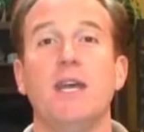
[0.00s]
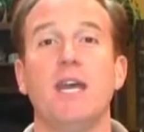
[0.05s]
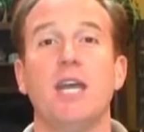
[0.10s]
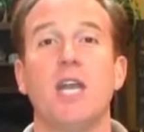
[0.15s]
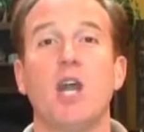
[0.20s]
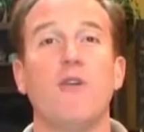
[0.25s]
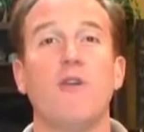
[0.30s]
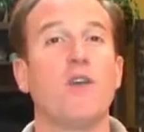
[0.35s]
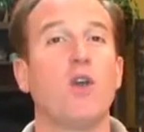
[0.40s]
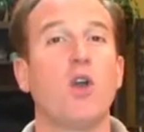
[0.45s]

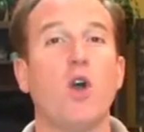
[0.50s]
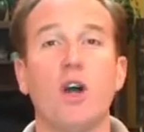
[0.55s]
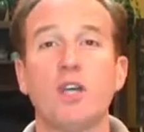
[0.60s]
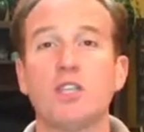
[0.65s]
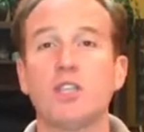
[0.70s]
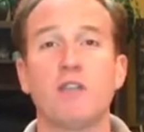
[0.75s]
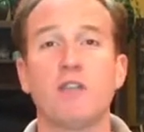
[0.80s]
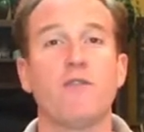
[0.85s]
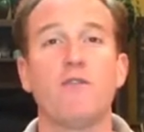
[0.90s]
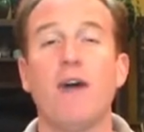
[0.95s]
You know, if it
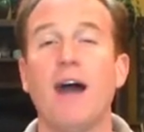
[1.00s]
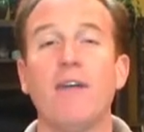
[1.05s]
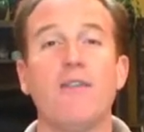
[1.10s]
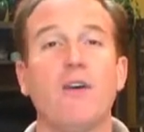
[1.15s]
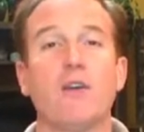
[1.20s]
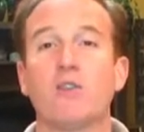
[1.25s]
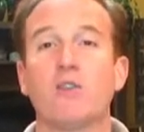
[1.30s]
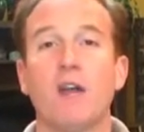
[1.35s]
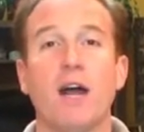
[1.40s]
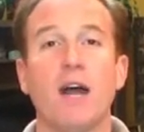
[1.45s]
costs you
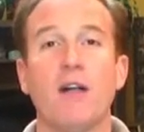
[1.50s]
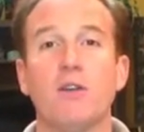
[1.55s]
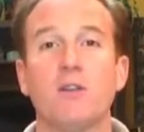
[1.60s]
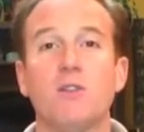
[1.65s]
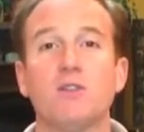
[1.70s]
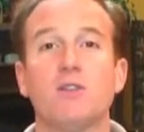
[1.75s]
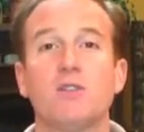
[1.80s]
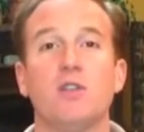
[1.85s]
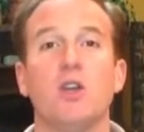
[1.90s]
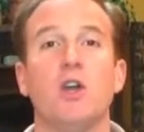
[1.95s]

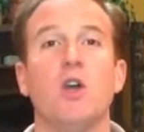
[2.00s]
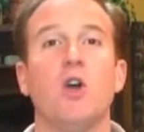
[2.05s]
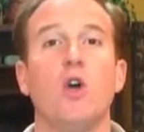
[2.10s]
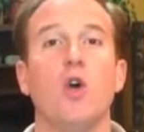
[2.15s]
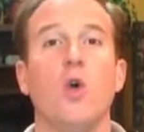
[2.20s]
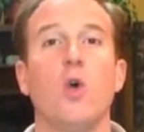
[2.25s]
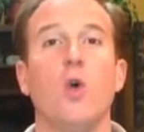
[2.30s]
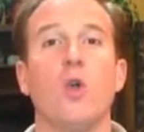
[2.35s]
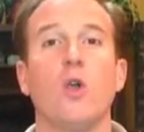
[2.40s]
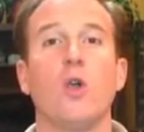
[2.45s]
$500
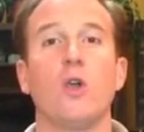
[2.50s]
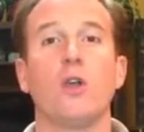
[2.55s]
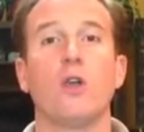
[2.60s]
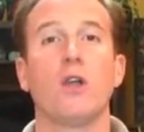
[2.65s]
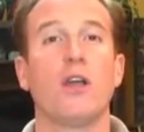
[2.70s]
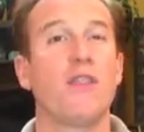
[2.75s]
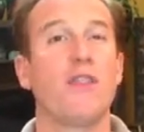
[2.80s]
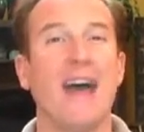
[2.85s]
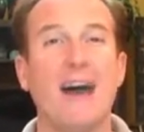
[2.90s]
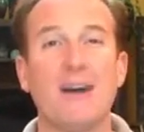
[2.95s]

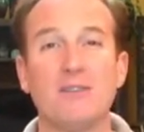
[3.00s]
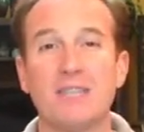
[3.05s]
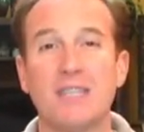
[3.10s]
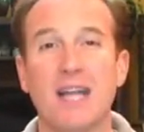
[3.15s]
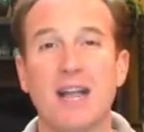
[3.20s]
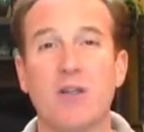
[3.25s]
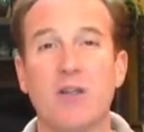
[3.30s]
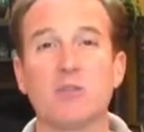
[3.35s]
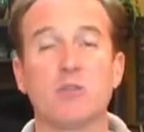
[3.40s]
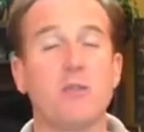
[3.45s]
or
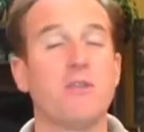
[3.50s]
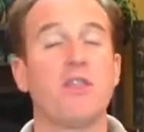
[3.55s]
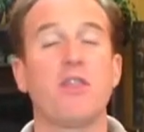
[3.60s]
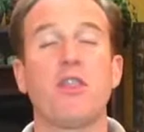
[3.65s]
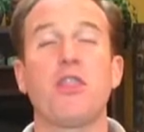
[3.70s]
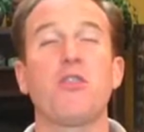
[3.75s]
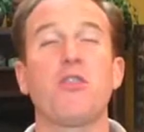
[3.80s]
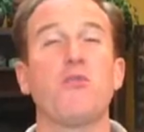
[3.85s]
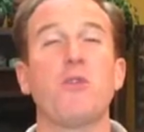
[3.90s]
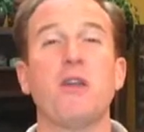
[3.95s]
$1,000 or even
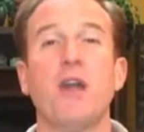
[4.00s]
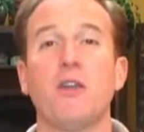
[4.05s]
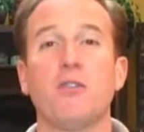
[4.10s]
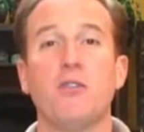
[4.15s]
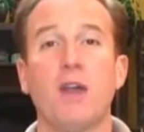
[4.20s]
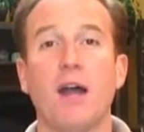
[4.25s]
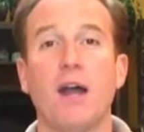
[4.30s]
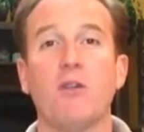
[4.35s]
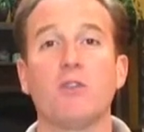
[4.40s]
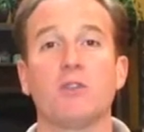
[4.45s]

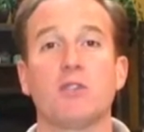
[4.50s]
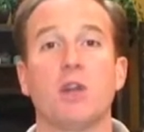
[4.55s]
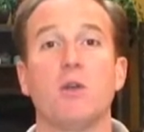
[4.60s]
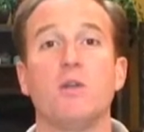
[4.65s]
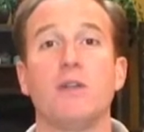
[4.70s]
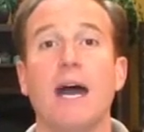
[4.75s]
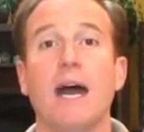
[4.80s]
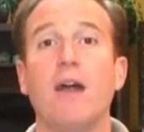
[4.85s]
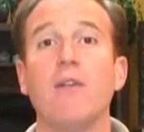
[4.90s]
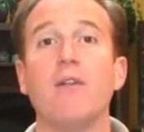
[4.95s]
$300 to go
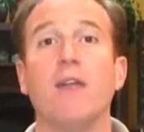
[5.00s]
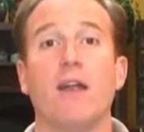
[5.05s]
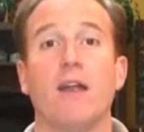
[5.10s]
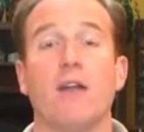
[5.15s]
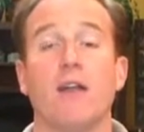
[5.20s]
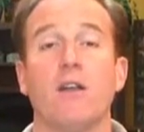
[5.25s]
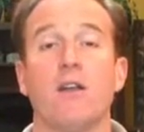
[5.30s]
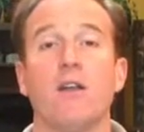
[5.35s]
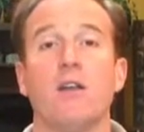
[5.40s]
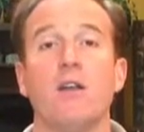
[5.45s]
down
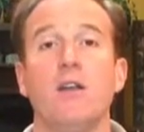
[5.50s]
there,